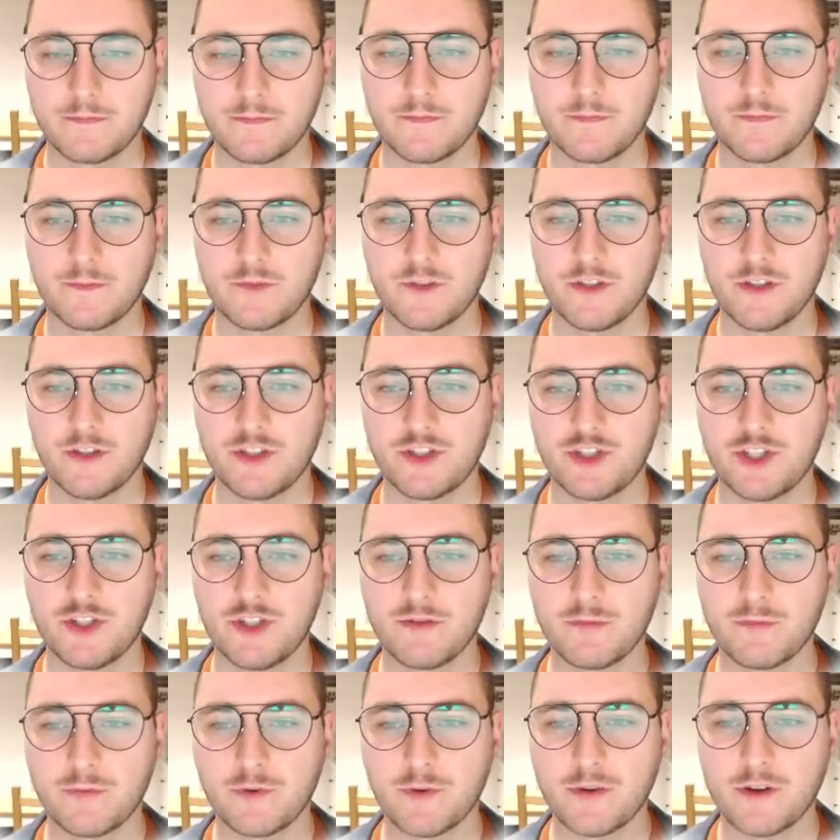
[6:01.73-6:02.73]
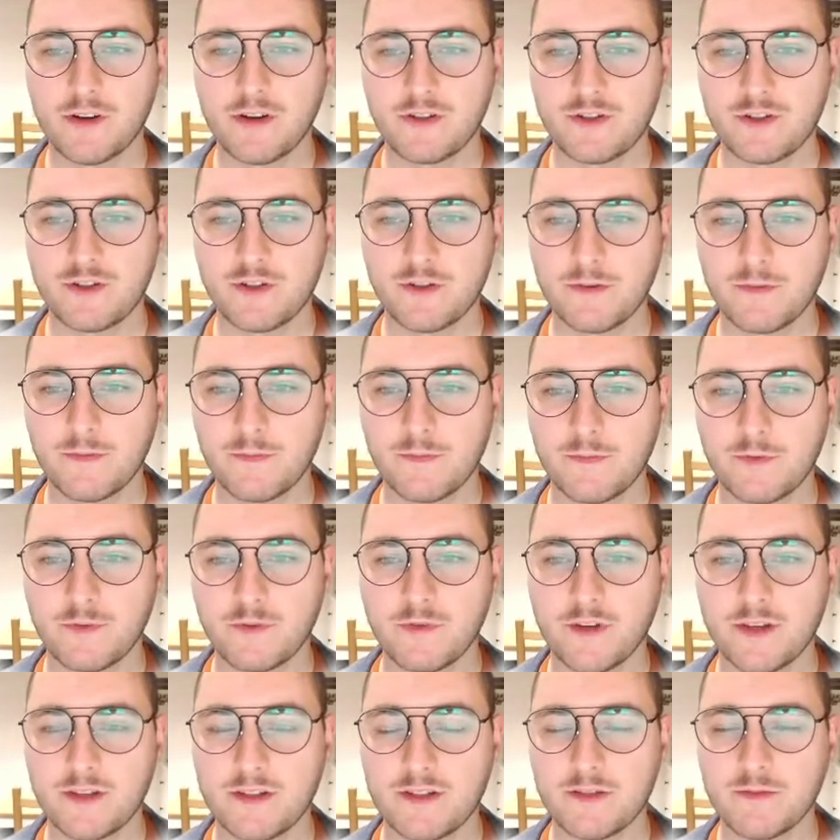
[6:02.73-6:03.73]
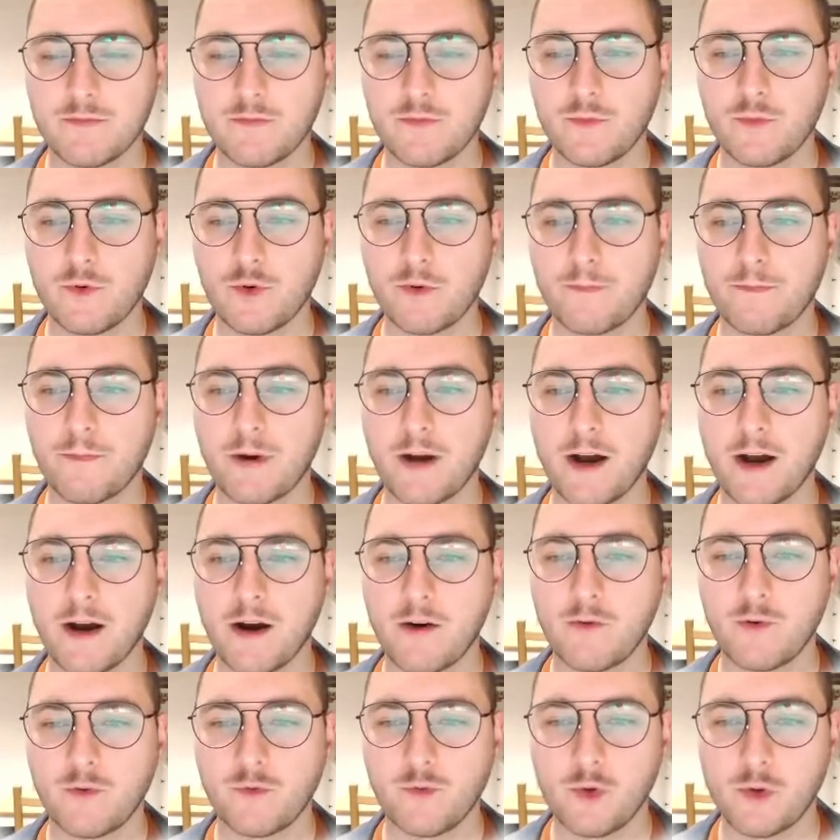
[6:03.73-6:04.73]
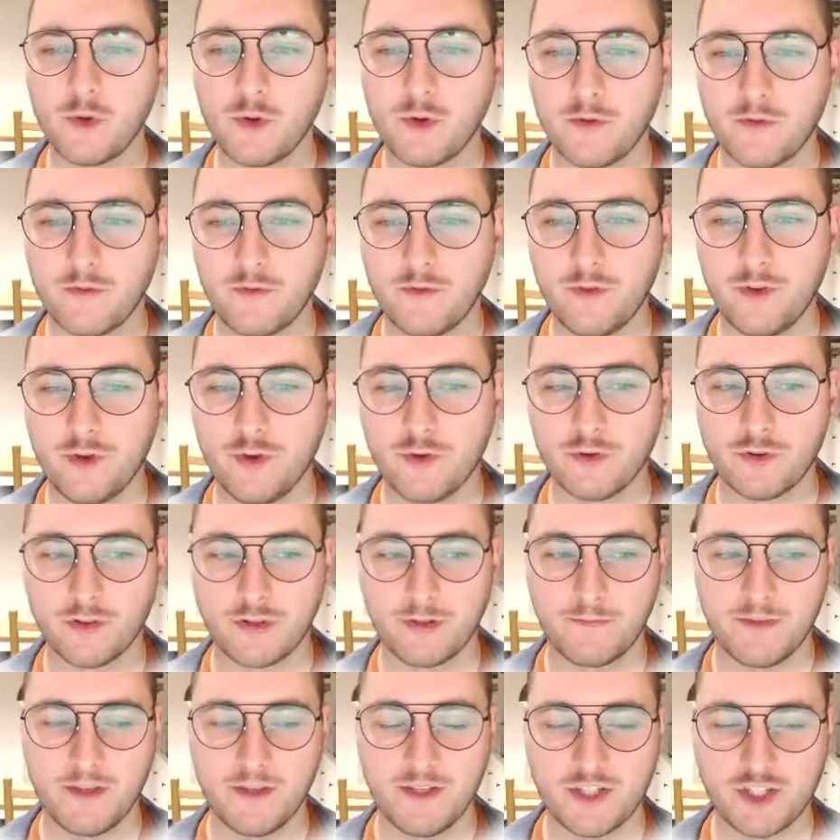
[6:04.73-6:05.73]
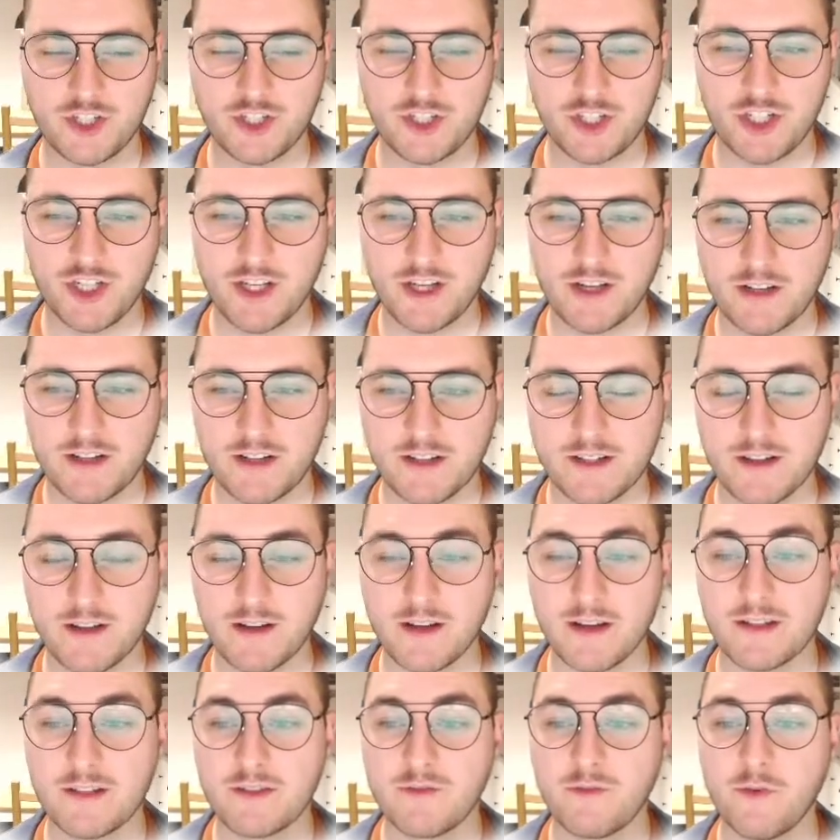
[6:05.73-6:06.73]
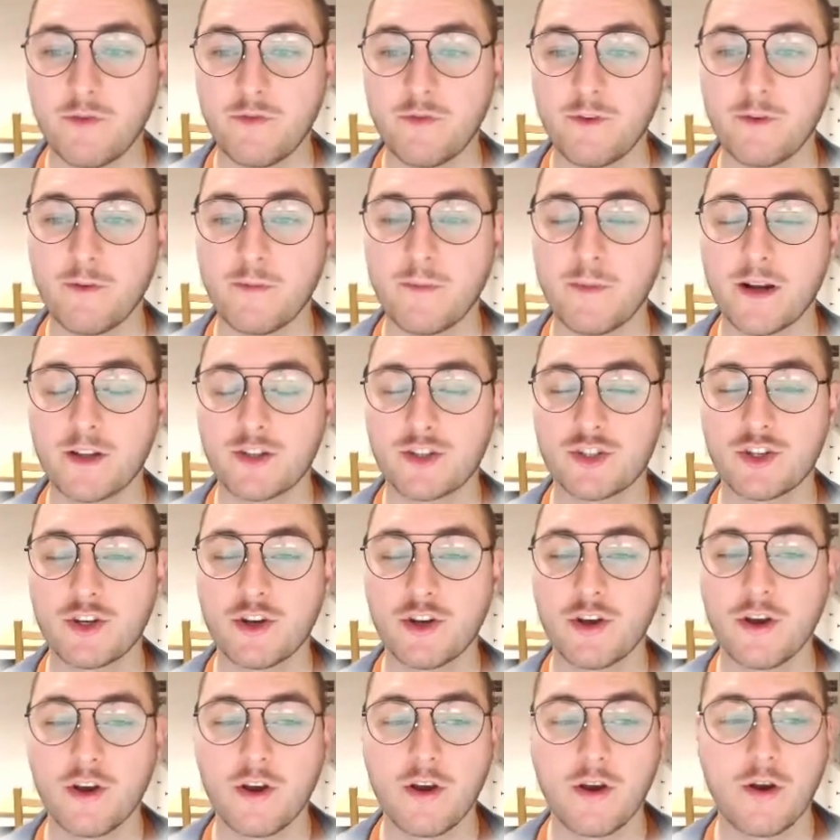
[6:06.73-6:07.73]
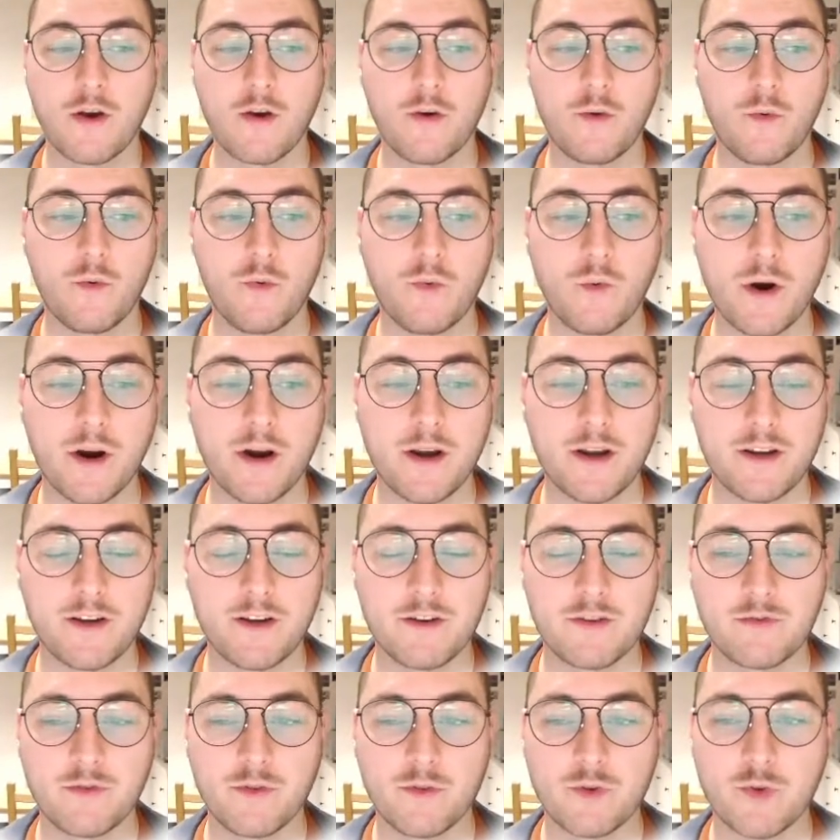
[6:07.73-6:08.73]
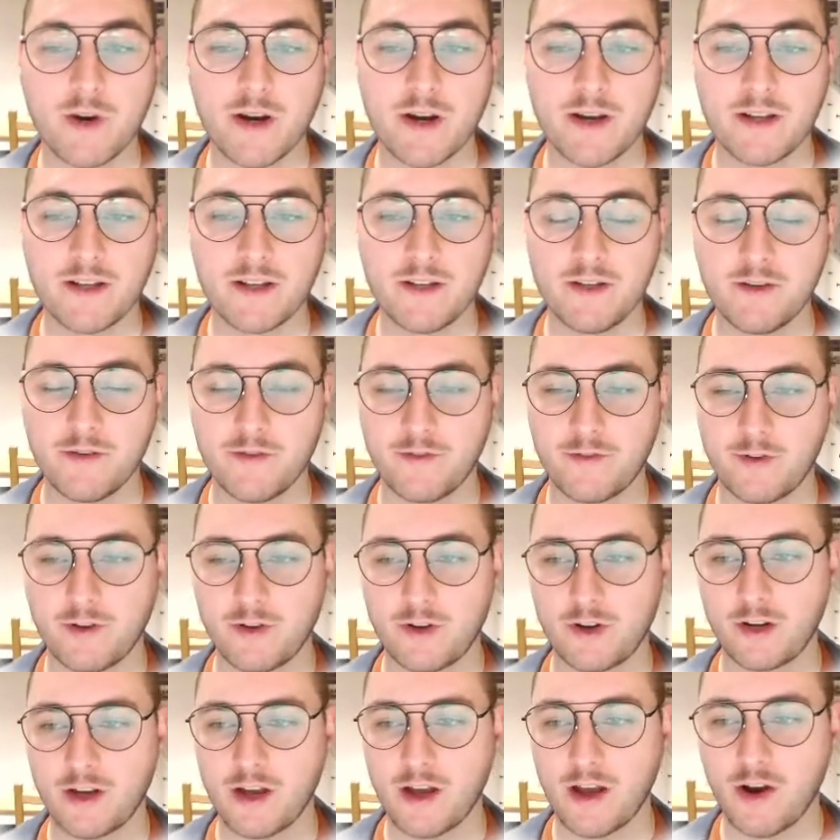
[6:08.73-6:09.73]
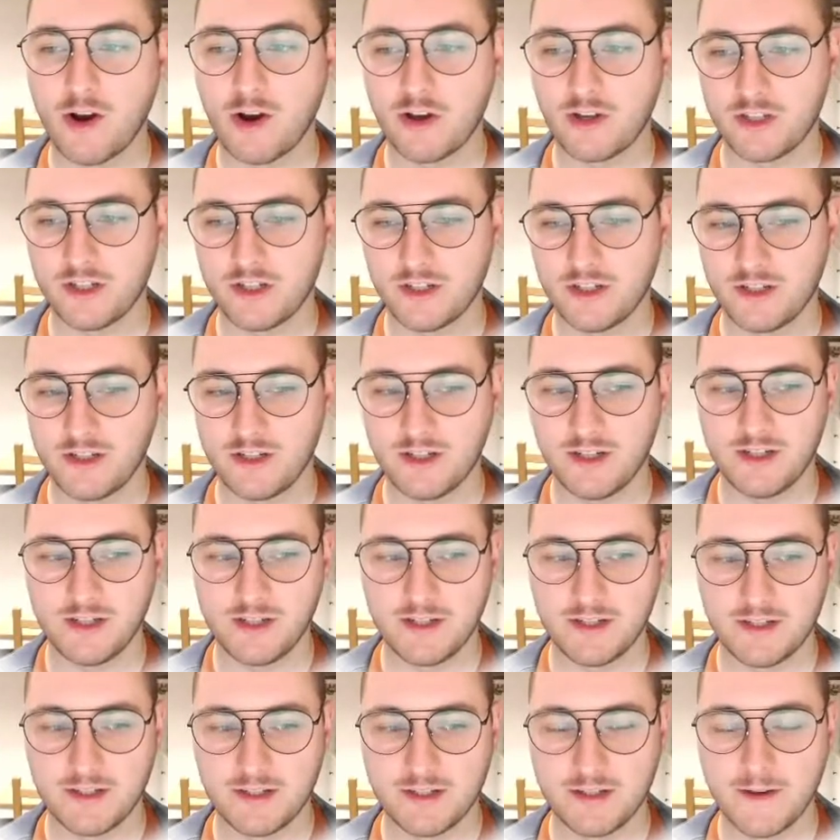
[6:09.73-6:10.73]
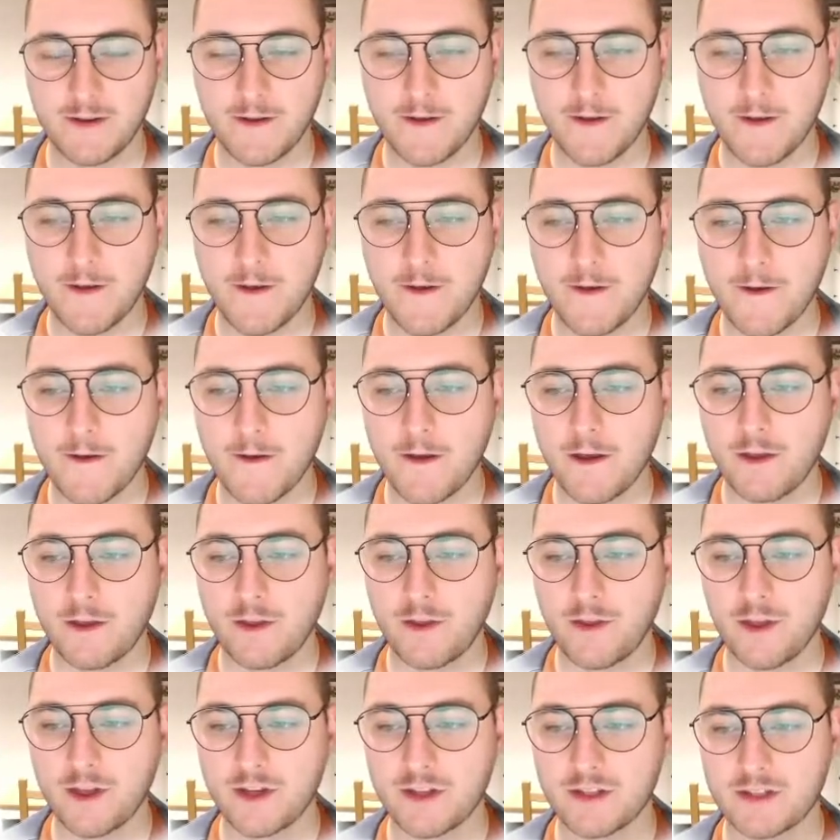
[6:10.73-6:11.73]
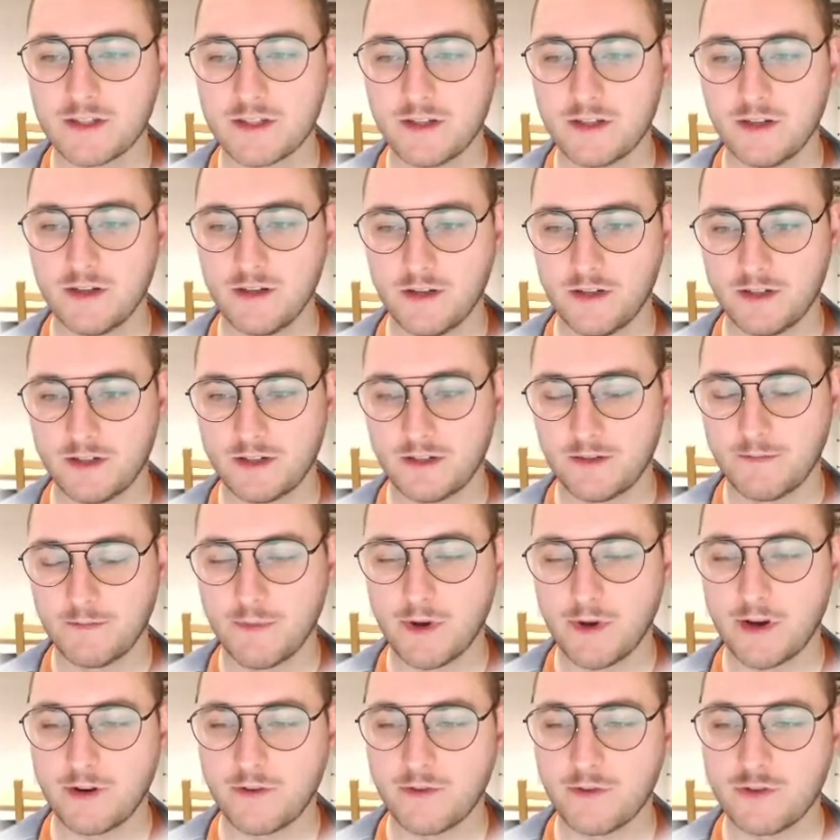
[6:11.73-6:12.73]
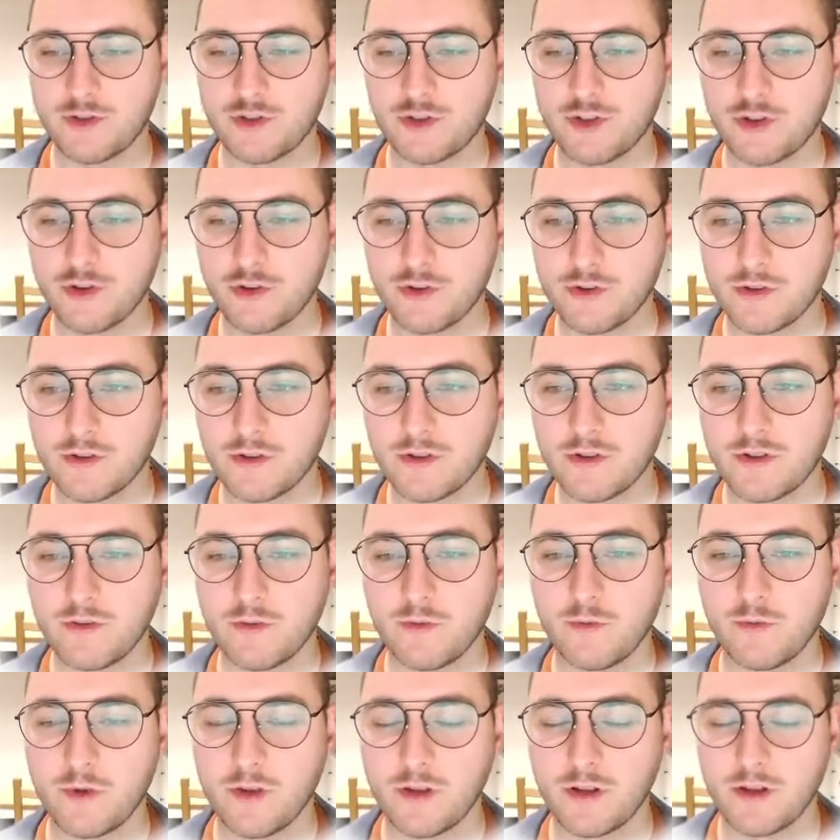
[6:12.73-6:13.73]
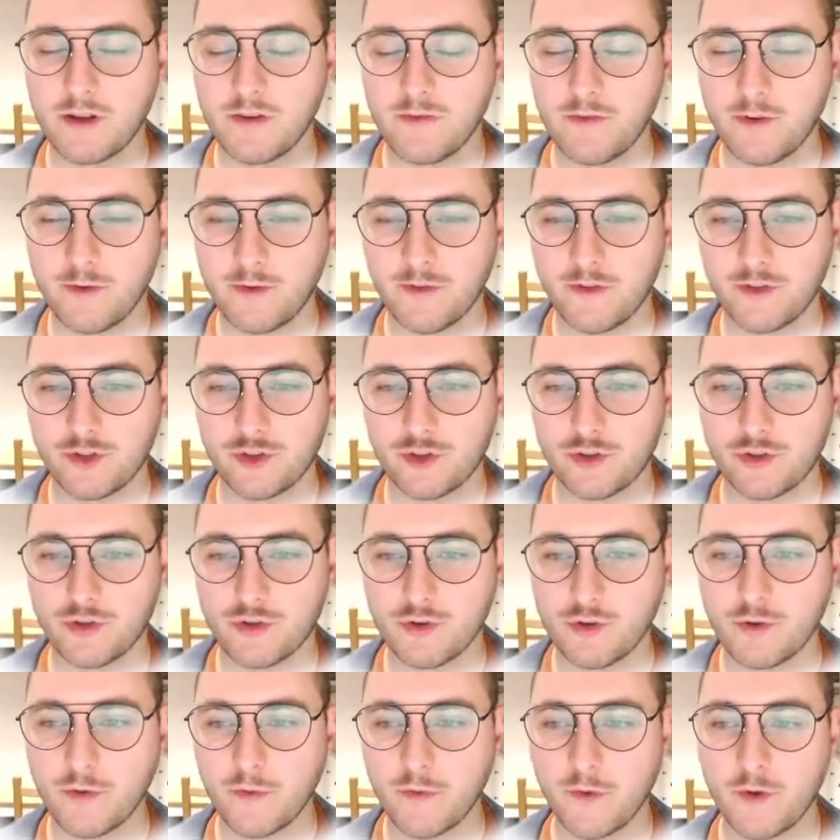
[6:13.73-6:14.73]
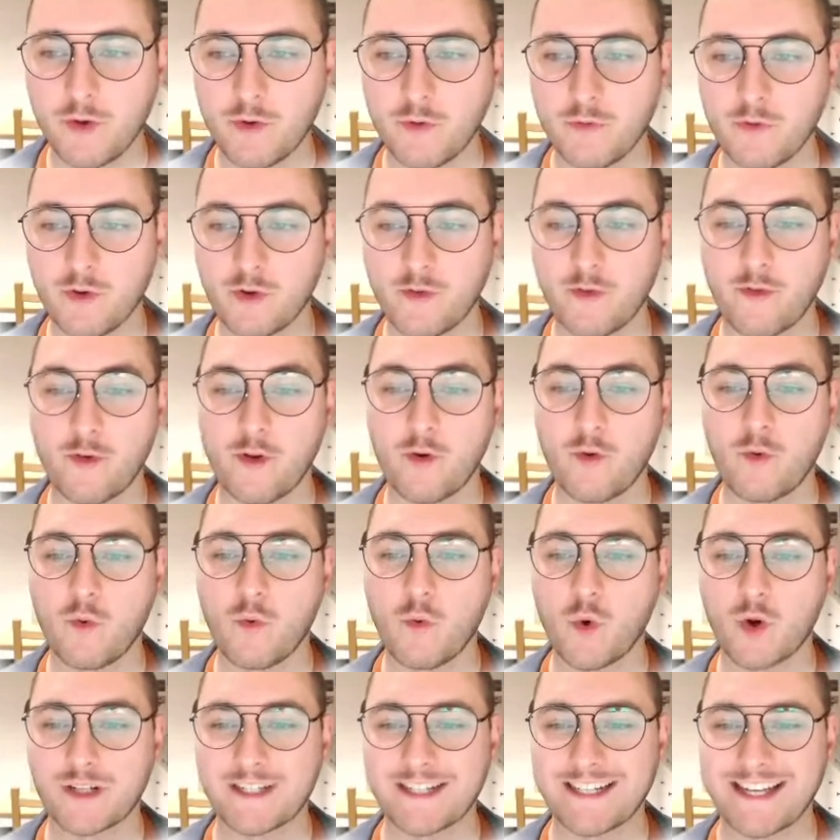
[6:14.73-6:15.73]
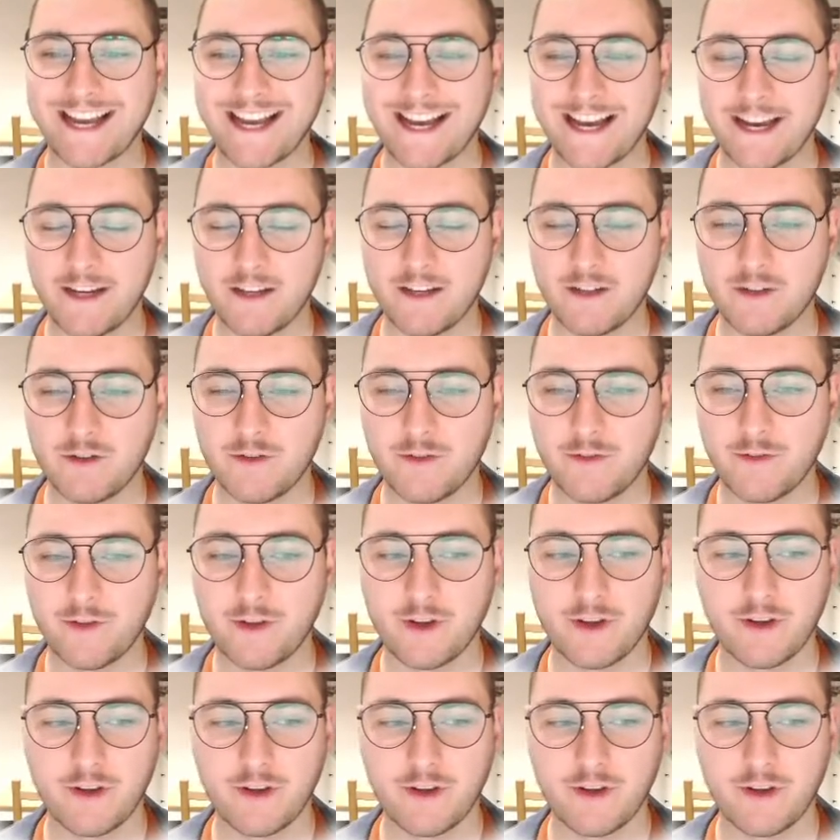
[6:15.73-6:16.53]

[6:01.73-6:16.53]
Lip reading: The Genome browser provides a more powerful view on the BSGatlas with a much wider variety of content in it. Thus, in this part of the tutorial, we'll give a short overview of what kind of